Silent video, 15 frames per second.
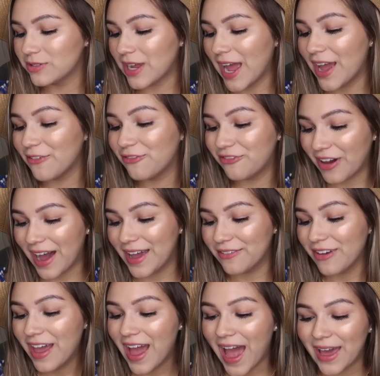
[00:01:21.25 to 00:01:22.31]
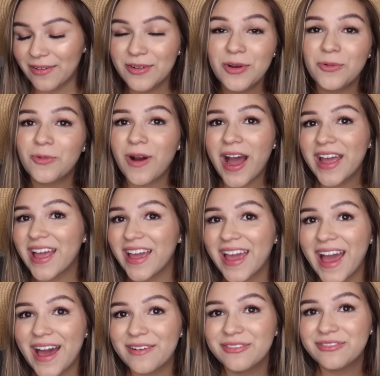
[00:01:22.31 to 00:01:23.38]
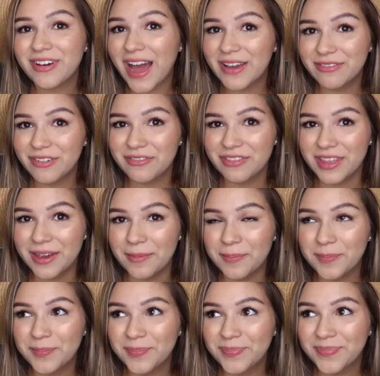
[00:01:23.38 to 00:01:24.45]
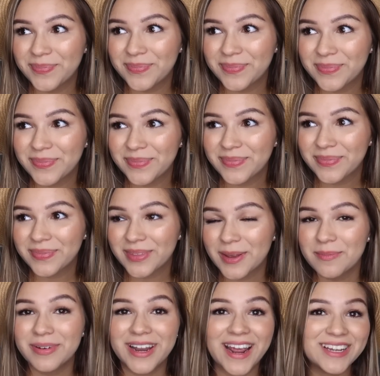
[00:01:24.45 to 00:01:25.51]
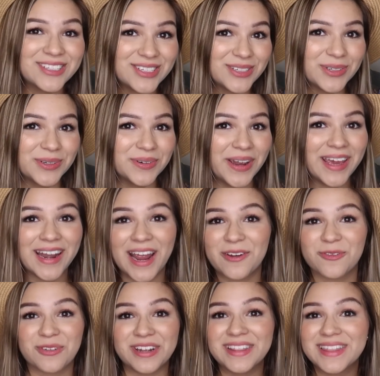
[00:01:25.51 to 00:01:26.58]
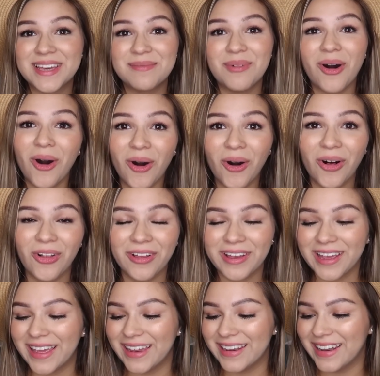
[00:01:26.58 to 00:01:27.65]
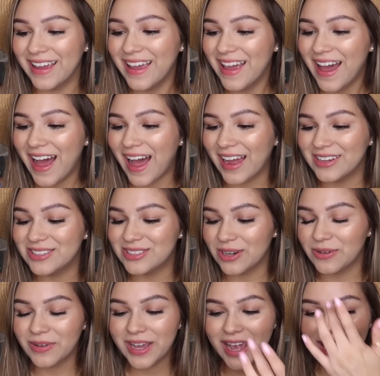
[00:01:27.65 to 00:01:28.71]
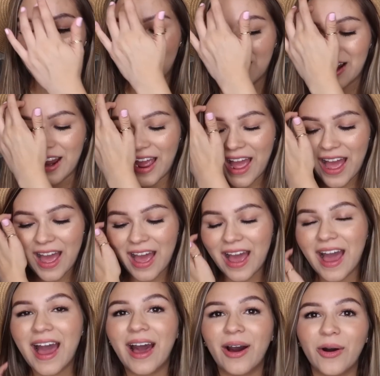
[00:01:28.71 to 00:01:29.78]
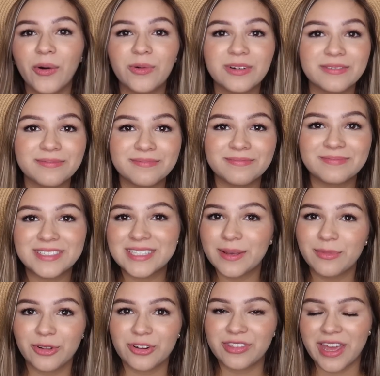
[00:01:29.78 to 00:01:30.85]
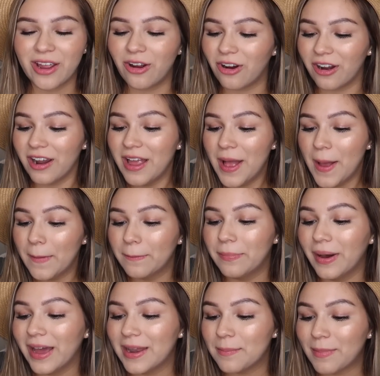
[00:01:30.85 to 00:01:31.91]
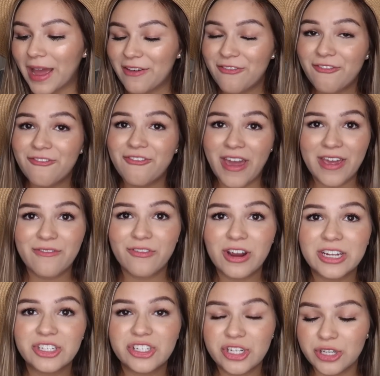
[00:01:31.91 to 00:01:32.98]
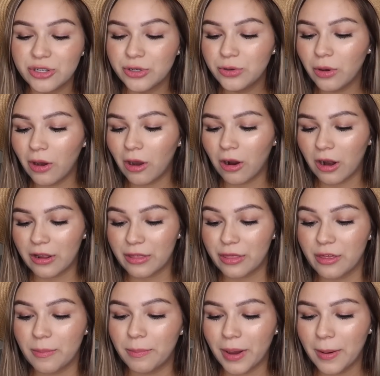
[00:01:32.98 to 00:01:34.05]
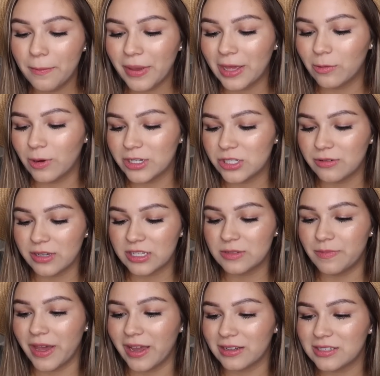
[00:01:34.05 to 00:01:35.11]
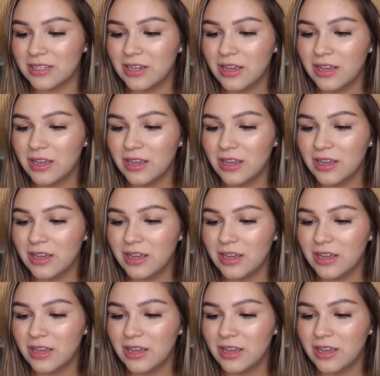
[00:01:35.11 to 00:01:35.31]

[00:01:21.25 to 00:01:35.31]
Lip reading: I have 5. I don't know why I have 5 of them, but I do, and I read them all, and I don't care how similar they are. But my favorite 2 are the Bump and What to Expect.